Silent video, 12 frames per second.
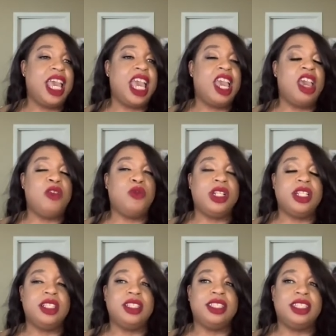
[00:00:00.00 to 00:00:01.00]
and
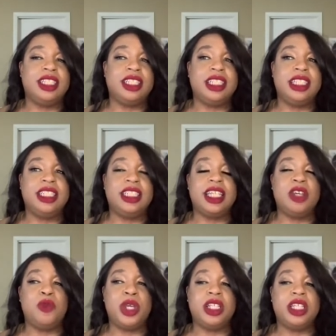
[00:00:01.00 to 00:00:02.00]
we'll, Lisa
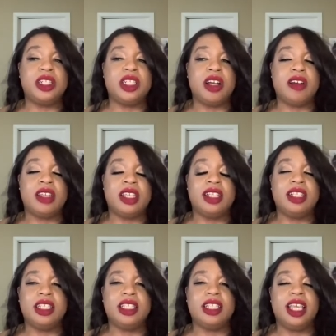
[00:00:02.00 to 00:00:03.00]
and Whitley are talking, and,